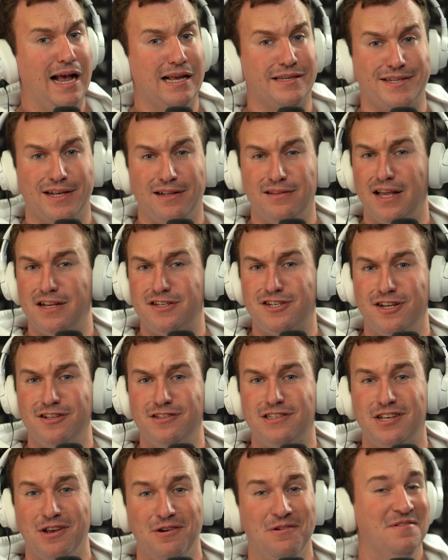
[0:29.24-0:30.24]
as a
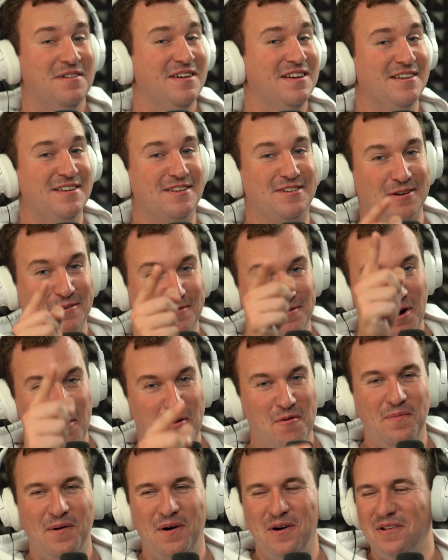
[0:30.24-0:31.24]
legend too. So
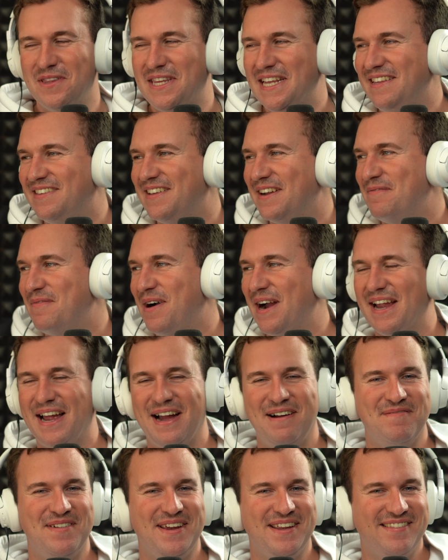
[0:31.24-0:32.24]
go bold, Inter
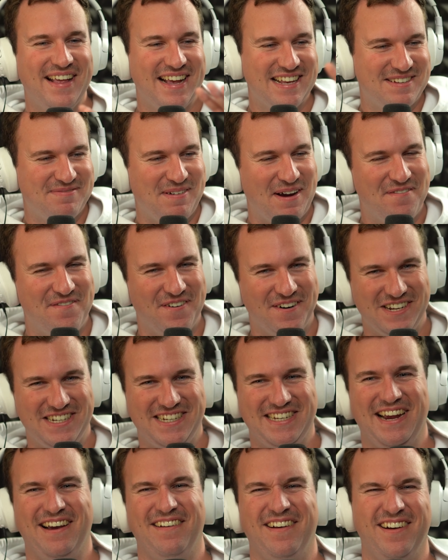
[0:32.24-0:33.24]
Miami. That's my
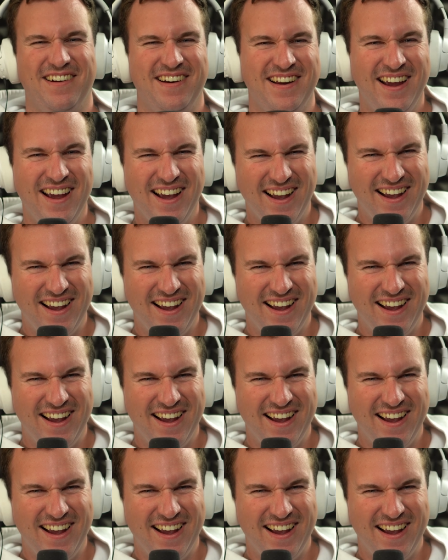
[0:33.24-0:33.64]
first shout out.